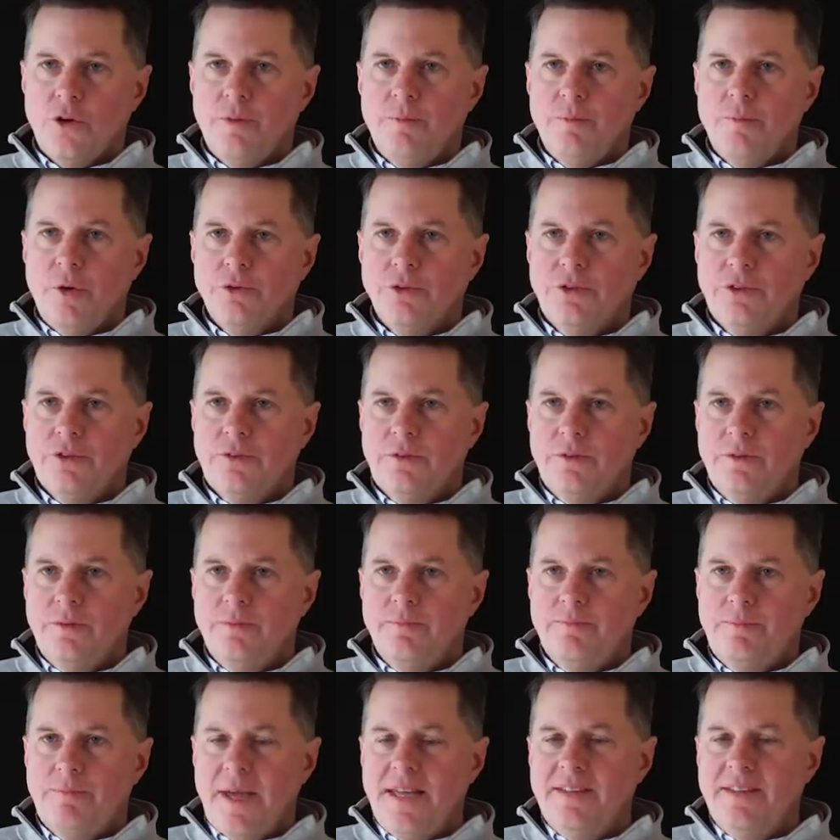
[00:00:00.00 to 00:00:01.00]
The most
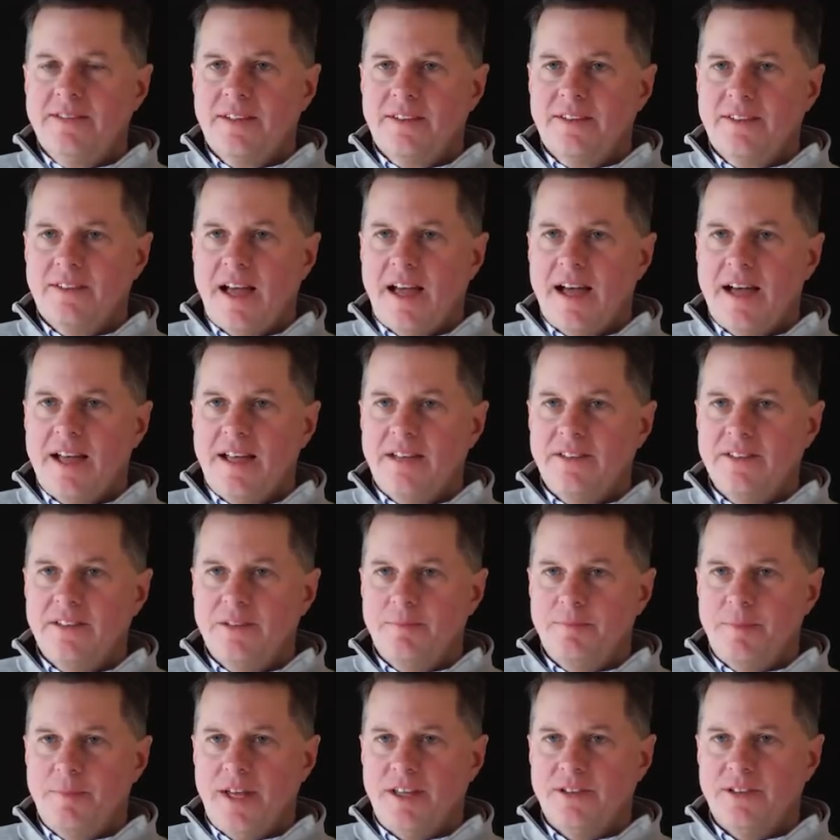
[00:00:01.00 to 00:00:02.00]
basic signs
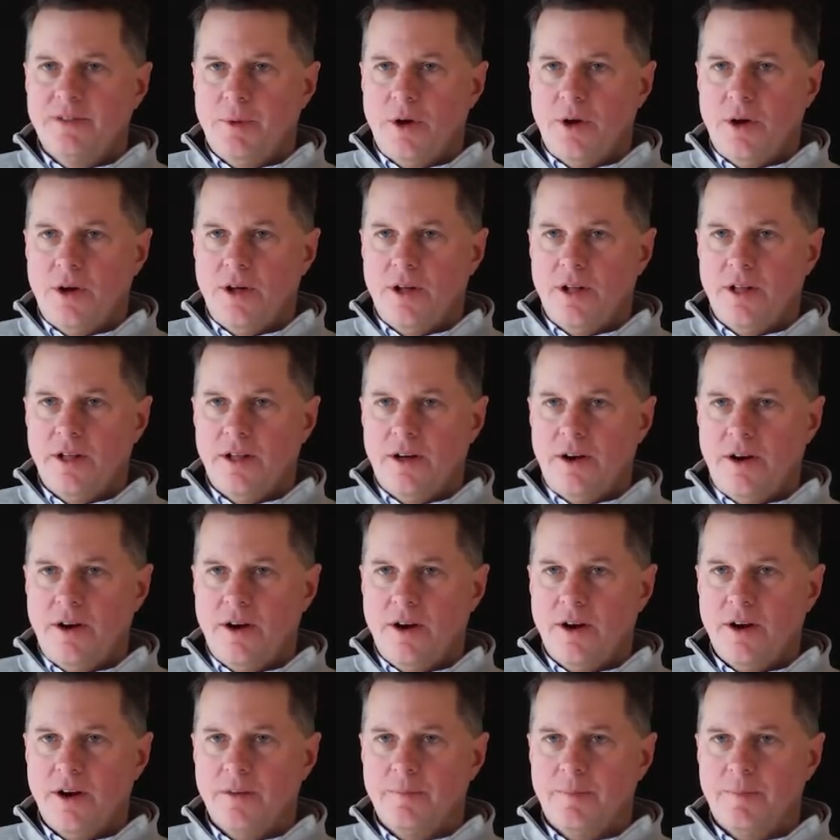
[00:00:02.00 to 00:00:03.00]
in baseball
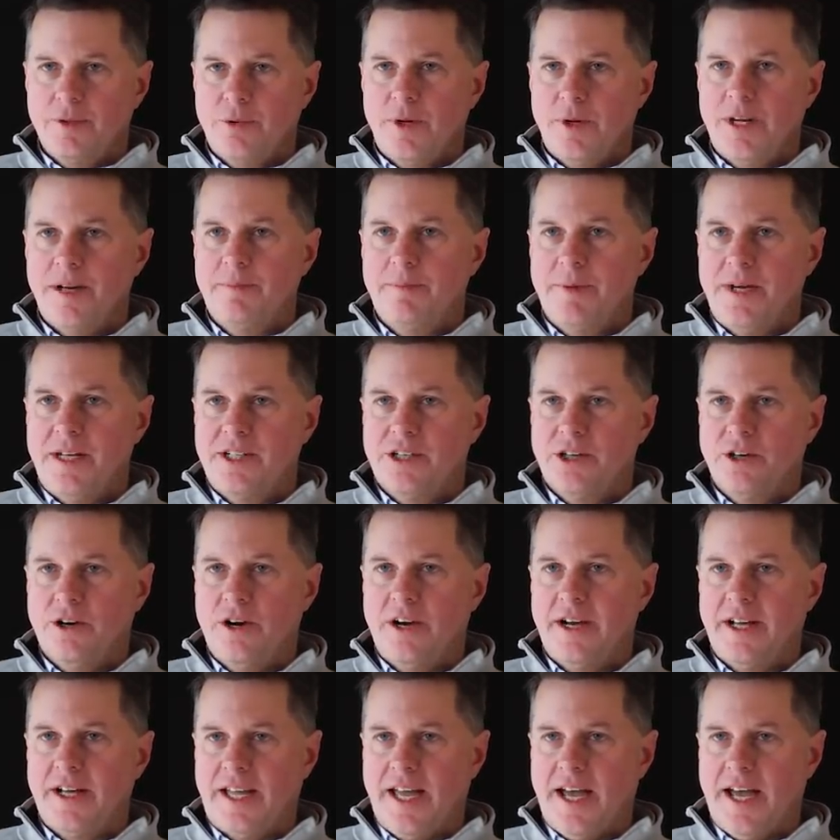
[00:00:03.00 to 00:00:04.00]
are between a pitcher
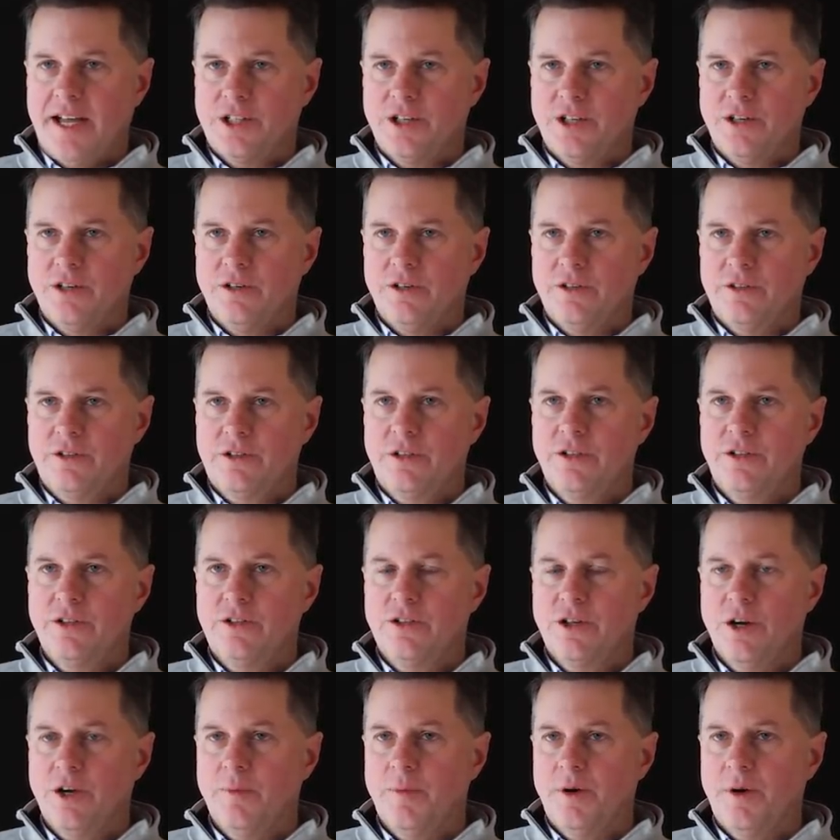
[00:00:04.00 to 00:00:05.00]
and a catcher to
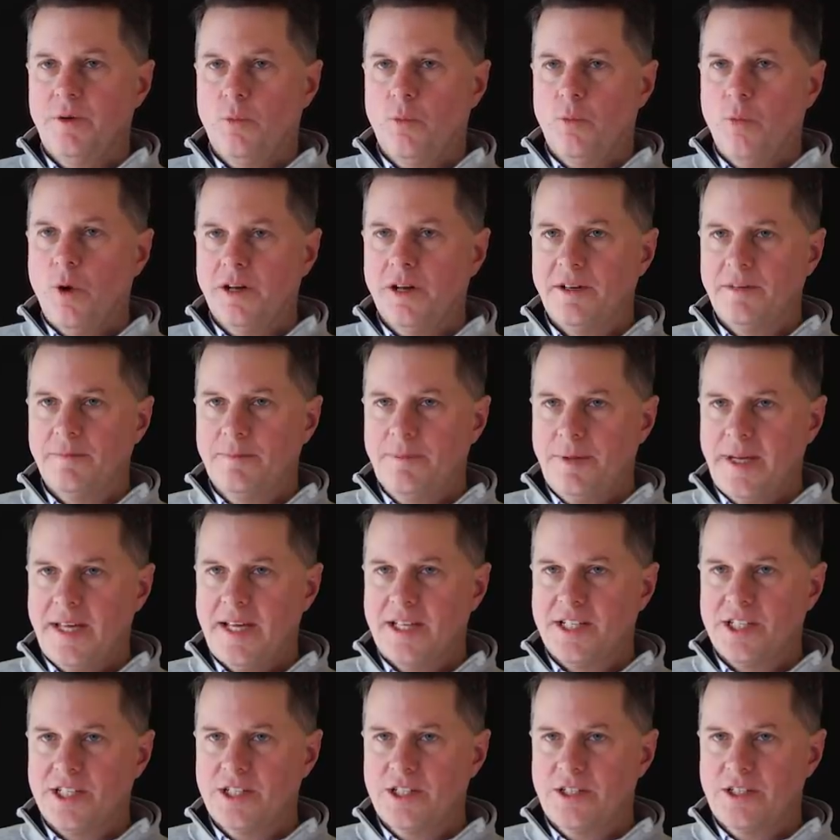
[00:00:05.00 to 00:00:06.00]
determine what
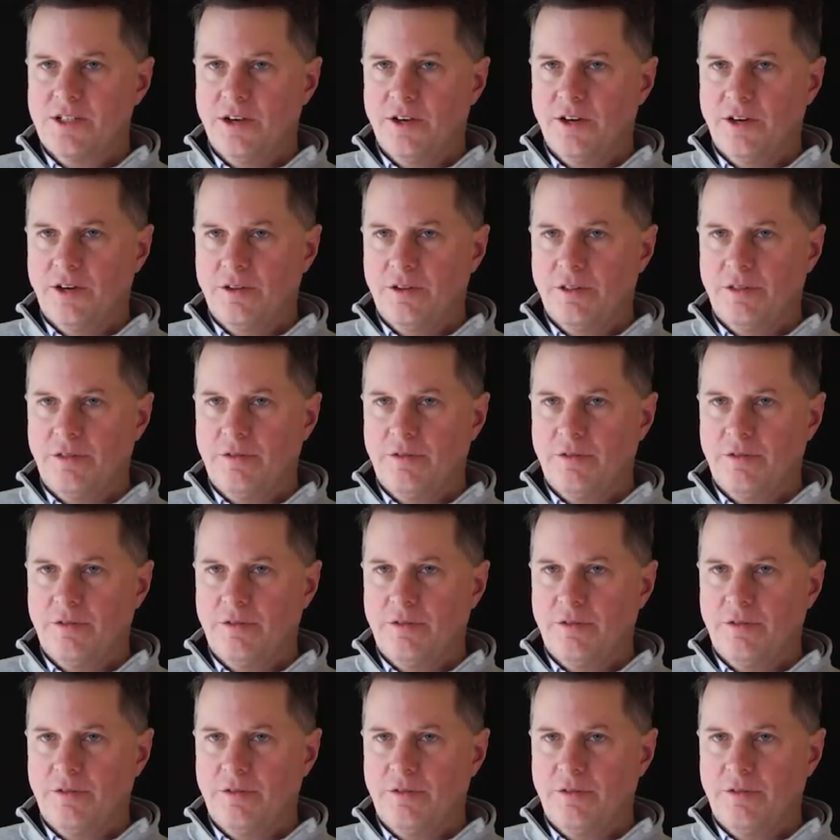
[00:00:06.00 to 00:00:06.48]
pitch they're going to